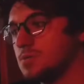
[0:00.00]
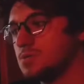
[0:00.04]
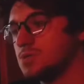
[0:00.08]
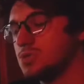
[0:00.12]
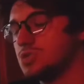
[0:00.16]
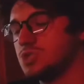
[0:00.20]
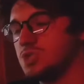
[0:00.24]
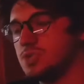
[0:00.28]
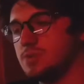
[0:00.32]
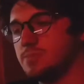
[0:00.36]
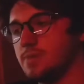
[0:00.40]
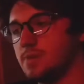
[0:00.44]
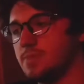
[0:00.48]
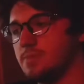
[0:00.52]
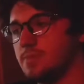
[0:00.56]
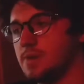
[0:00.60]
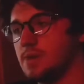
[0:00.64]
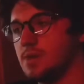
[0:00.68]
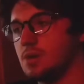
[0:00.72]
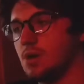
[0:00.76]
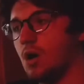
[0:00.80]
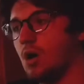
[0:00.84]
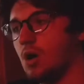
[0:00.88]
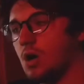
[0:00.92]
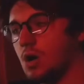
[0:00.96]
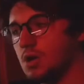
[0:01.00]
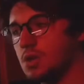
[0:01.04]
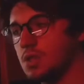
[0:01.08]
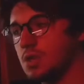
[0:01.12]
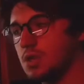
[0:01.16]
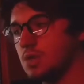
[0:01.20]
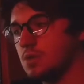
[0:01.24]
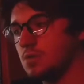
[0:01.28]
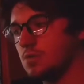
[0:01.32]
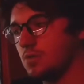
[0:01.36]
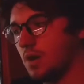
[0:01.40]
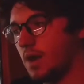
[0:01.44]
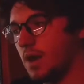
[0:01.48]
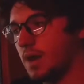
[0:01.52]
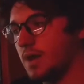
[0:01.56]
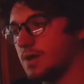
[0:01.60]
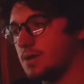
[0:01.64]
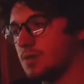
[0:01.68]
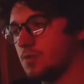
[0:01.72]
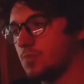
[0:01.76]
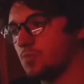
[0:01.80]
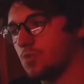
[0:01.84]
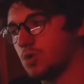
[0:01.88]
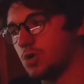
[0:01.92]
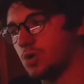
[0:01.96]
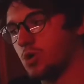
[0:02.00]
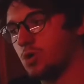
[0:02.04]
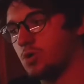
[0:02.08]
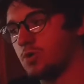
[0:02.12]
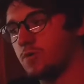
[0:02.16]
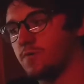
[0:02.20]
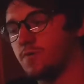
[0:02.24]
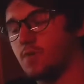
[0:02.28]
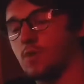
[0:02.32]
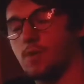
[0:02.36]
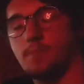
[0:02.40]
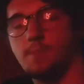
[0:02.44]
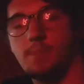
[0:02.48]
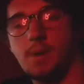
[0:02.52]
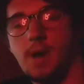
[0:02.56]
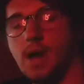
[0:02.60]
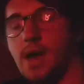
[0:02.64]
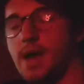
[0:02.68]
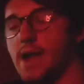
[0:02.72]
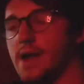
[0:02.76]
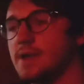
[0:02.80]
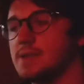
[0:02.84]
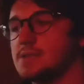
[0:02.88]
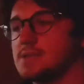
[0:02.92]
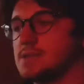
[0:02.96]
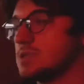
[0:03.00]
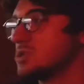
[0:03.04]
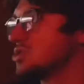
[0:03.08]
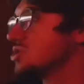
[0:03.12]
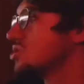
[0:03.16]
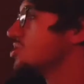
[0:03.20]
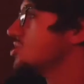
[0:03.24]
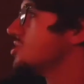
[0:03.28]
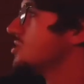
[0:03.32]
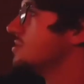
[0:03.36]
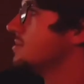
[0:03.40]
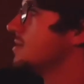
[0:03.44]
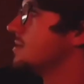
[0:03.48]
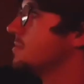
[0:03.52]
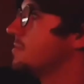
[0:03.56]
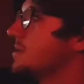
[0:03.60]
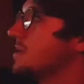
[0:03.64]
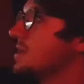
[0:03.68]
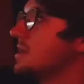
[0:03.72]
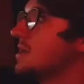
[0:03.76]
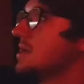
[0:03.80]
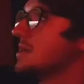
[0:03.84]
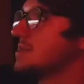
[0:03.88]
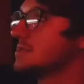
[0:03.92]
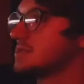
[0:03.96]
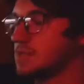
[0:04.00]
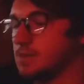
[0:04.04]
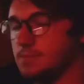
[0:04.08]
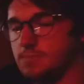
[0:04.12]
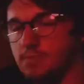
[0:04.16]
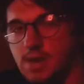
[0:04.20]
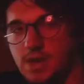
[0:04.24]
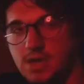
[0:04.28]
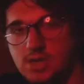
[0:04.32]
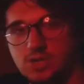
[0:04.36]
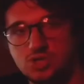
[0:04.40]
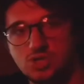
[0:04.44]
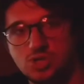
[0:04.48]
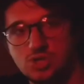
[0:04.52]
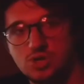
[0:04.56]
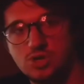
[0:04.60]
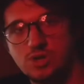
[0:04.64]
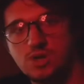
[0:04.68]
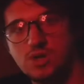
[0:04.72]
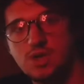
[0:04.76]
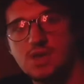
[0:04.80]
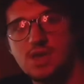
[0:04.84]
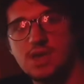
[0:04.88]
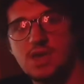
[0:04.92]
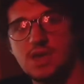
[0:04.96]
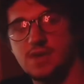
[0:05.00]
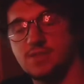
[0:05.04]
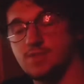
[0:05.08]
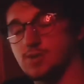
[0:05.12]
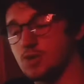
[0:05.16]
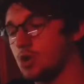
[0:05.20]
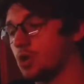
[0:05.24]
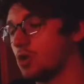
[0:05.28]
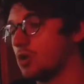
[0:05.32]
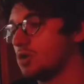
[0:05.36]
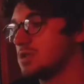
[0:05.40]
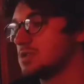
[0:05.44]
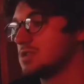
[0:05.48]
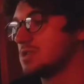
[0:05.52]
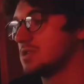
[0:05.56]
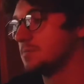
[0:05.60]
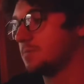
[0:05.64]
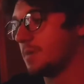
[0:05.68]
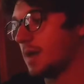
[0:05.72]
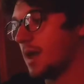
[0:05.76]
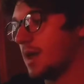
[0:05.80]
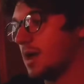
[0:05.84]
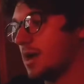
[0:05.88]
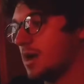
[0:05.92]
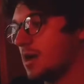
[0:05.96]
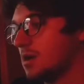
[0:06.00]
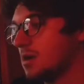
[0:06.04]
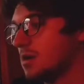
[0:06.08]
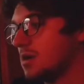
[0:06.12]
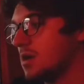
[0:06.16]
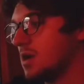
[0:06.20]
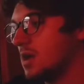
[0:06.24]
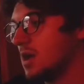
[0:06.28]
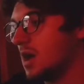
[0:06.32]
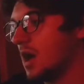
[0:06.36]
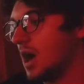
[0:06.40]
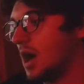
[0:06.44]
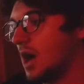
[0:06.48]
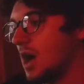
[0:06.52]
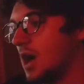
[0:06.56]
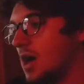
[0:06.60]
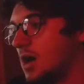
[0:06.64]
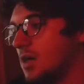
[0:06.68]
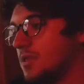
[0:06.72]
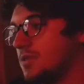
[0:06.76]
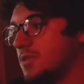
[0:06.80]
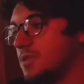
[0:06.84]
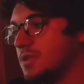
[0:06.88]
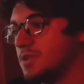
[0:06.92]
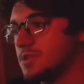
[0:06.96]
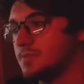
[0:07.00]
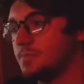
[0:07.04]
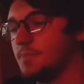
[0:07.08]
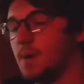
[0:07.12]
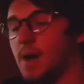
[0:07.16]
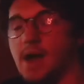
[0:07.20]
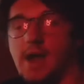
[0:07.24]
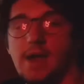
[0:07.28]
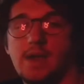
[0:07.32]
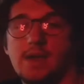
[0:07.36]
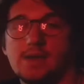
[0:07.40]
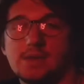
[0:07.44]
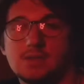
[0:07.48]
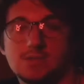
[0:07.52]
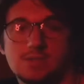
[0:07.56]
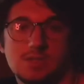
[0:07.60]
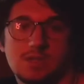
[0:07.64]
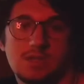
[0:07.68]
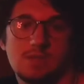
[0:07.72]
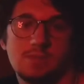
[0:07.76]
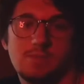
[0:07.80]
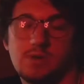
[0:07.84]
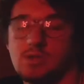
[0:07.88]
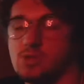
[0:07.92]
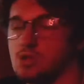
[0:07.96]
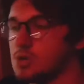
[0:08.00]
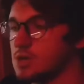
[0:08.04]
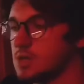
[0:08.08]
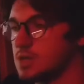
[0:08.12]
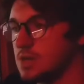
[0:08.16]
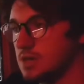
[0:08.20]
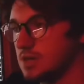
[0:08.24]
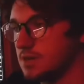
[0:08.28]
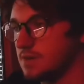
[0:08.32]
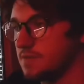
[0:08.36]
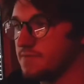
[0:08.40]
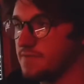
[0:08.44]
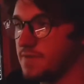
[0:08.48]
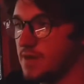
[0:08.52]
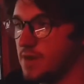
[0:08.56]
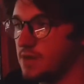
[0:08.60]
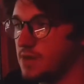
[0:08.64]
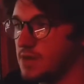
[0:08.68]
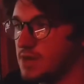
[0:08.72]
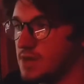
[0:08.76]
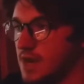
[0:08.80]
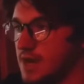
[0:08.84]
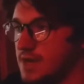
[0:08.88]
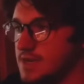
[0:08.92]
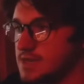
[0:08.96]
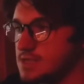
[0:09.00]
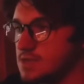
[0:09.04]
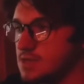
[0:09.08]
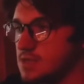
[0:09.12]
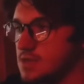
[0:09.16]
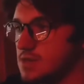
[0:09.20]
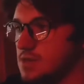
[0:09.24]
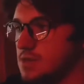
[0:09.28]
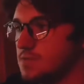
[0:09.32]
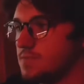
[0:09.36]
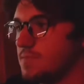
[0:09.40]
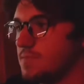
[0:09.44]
GBP Audi, right? We're going for a buy since GBP is the major in the currency pair. This buy is going to be looking very nicely.